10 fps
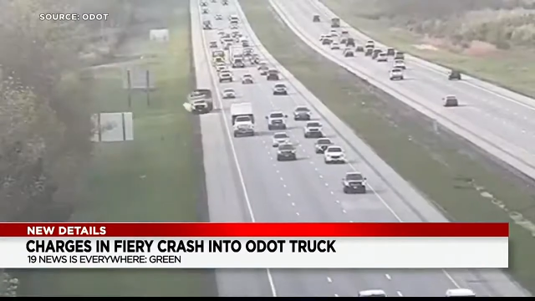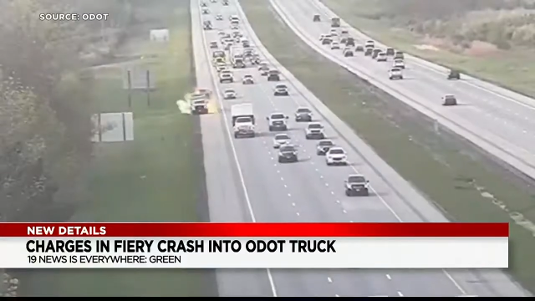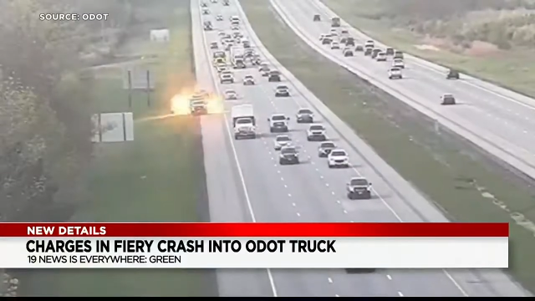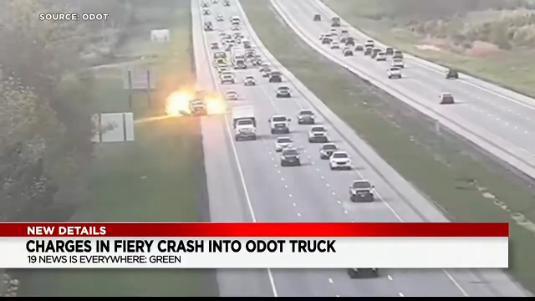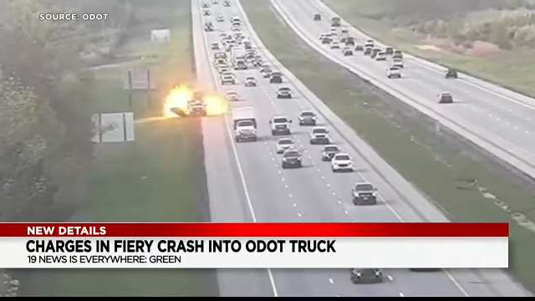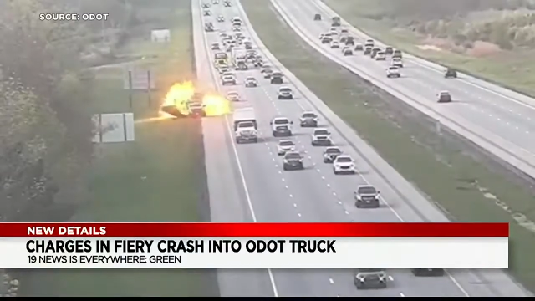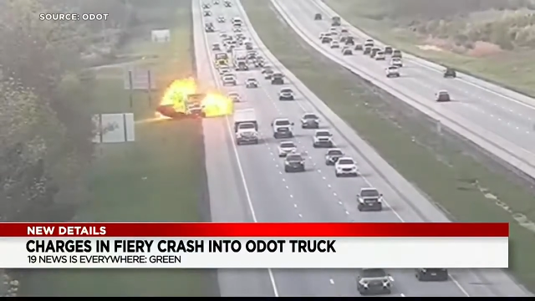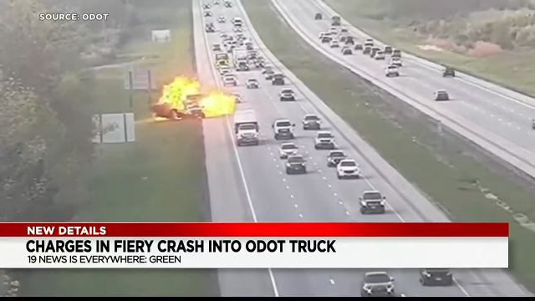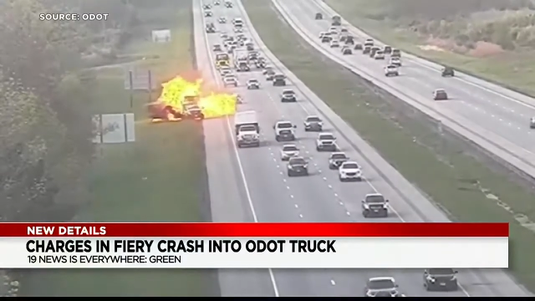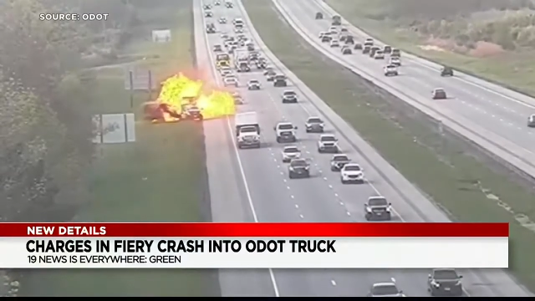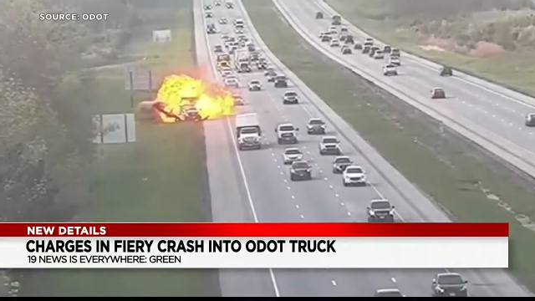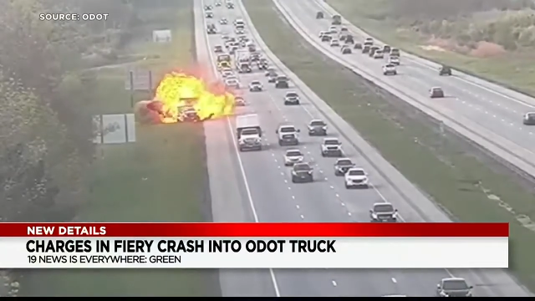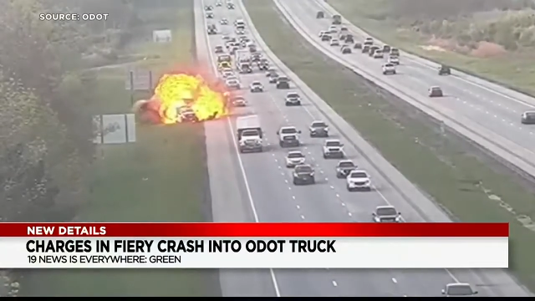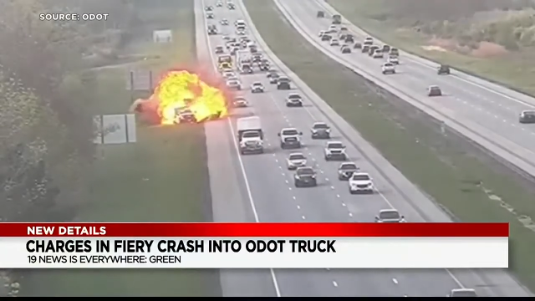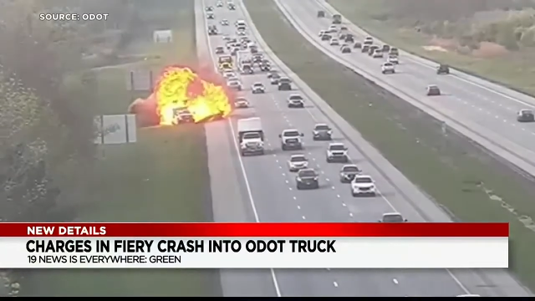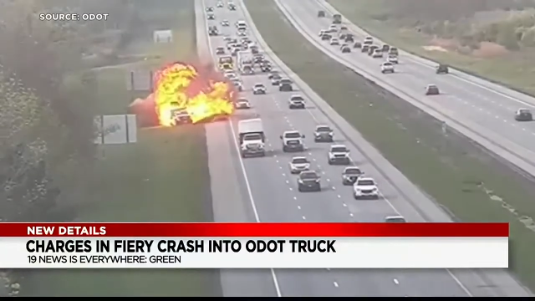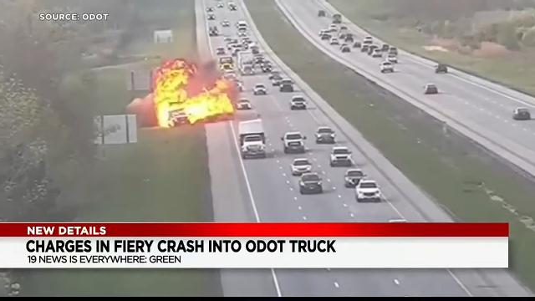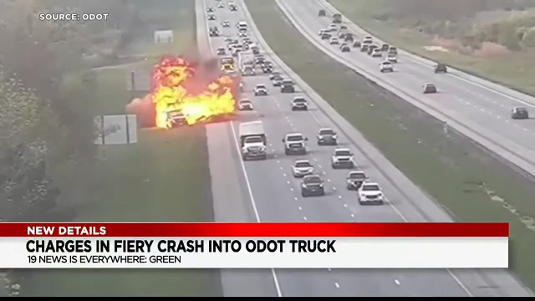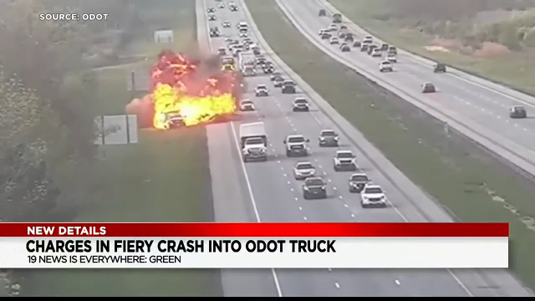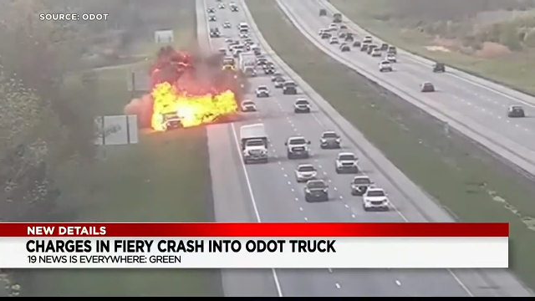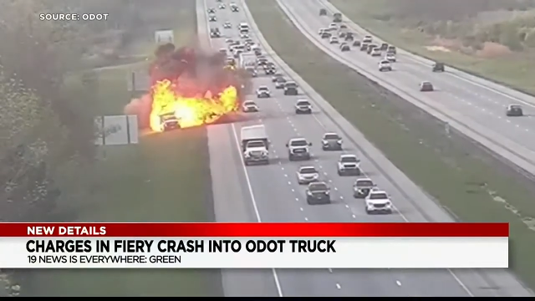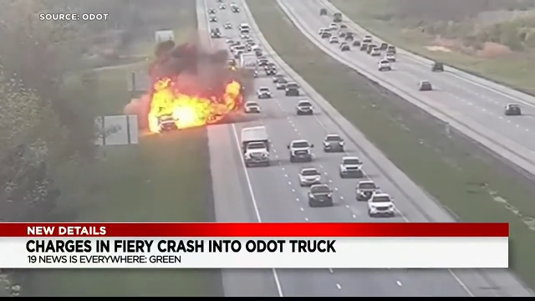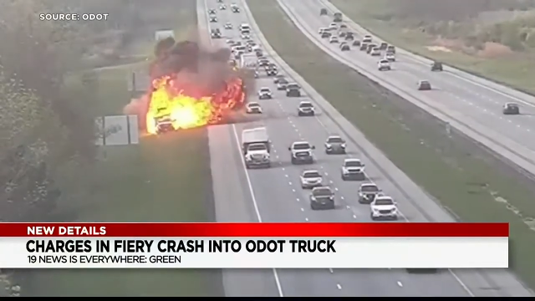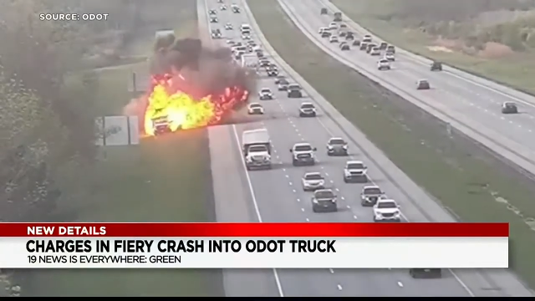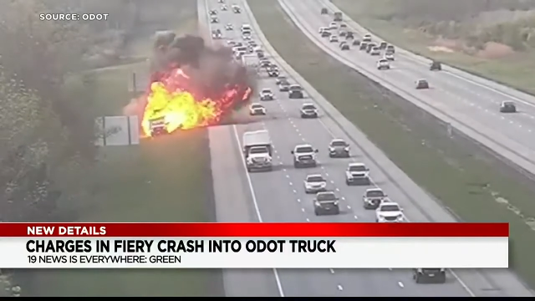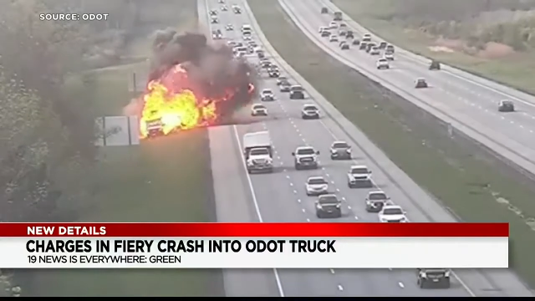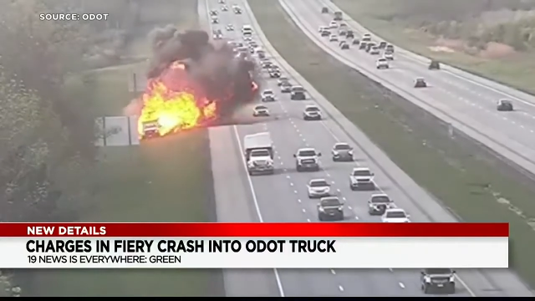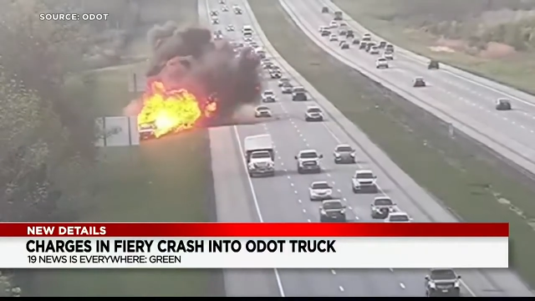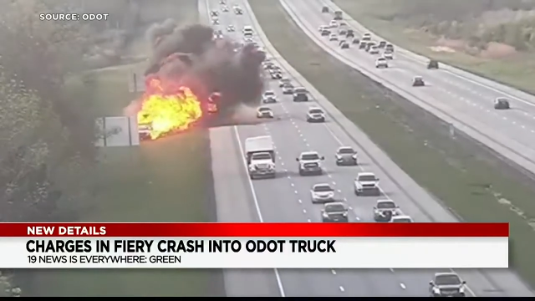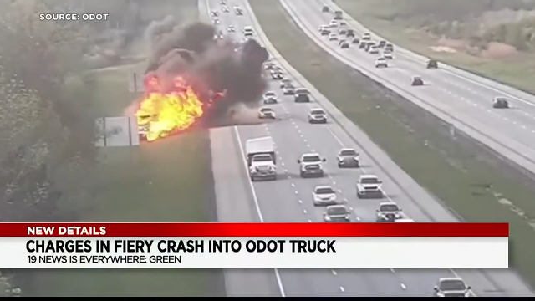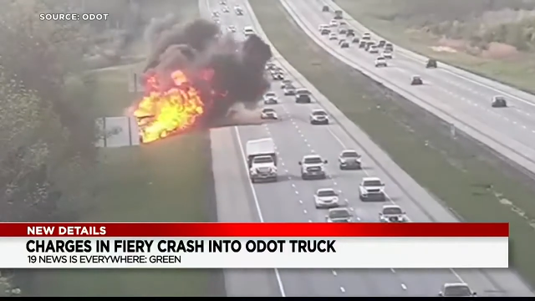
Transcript: No face is visible, so there are no lips to read.